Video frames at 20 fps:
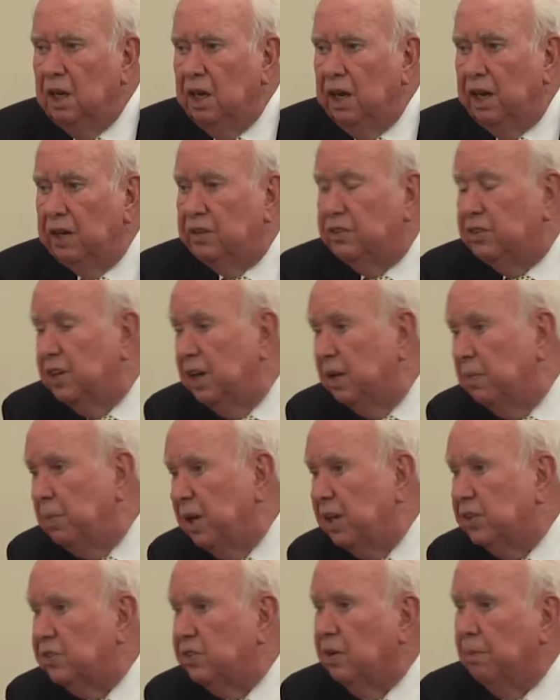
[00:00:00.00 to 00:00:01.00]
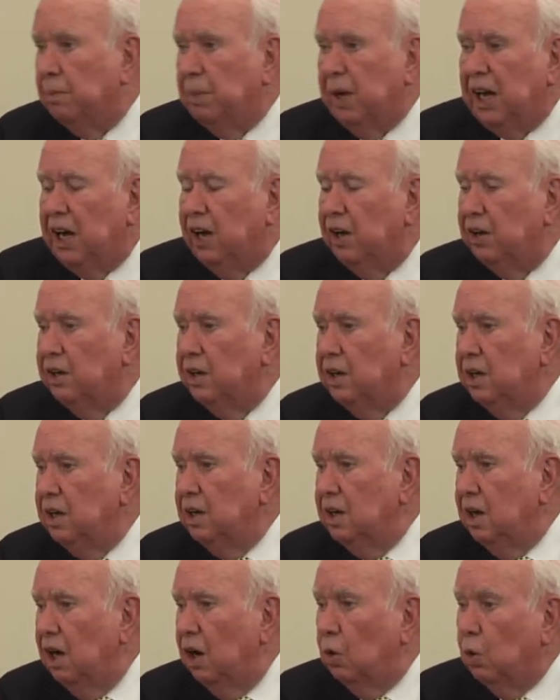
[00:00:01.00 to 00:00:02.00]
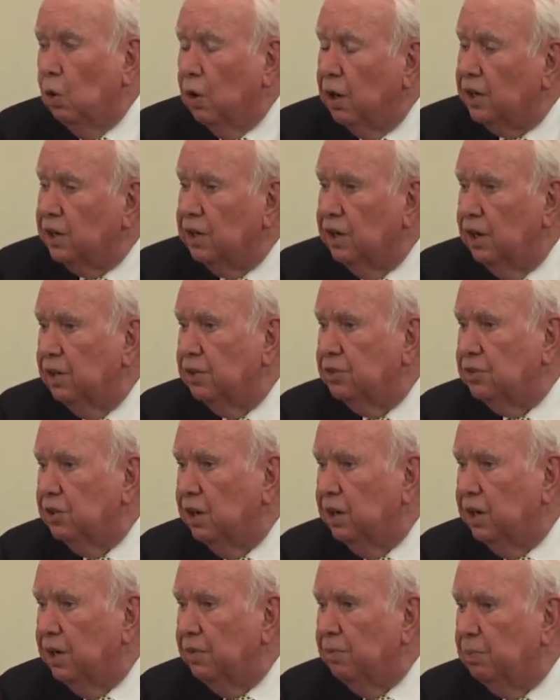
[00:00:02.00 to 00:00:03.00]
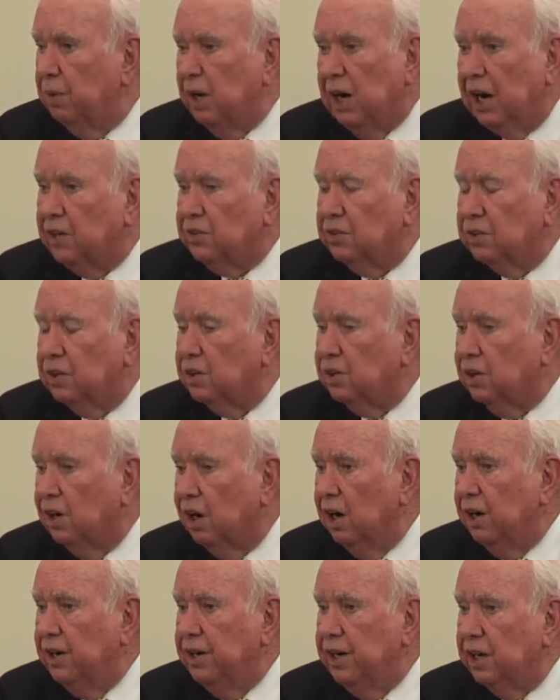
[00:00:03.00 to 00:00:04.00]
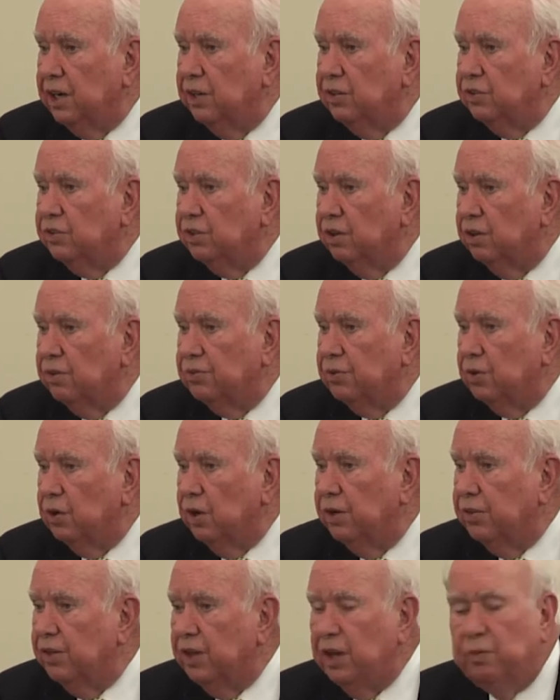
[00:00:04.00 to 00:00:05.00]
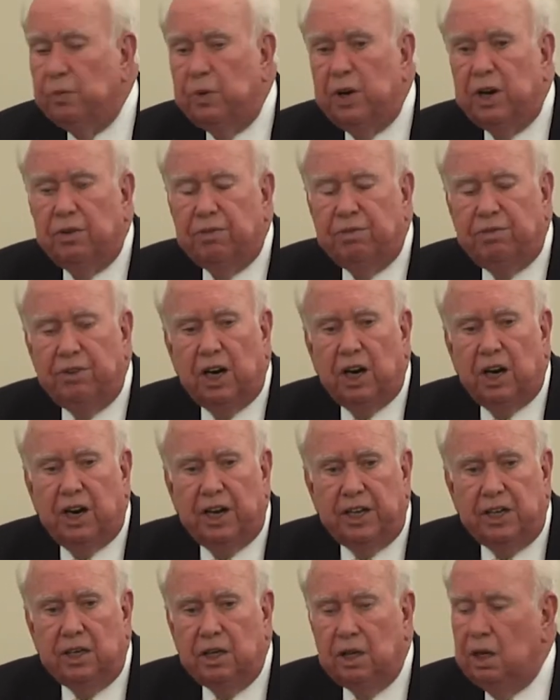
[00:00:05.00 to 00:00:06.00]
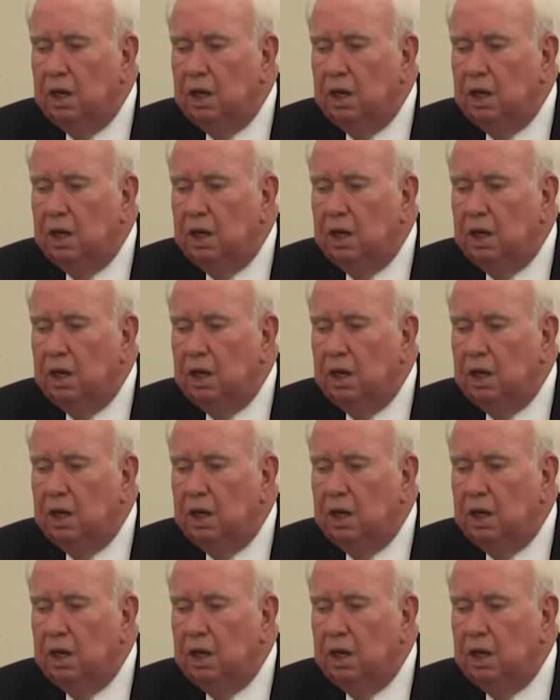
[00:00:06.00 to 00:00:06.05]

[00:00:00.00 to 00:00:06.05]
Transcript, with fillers: exhibits about horticulture and practical gardening and so forth. And we're very